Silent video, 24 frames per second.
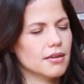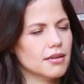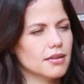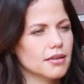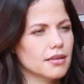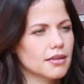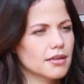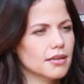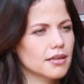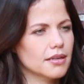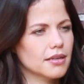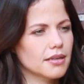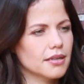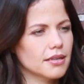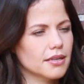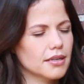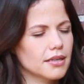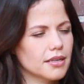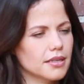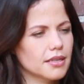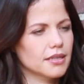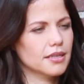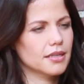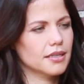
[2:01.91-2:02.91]

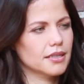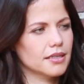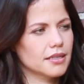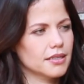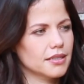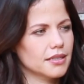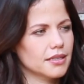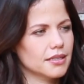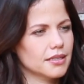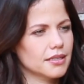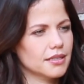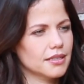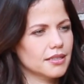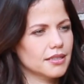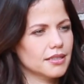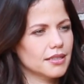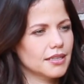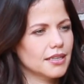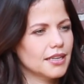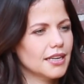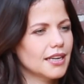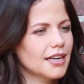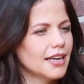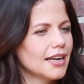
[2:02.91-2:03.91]

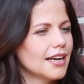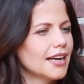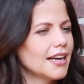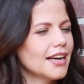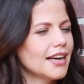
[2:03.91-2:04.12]
(silent)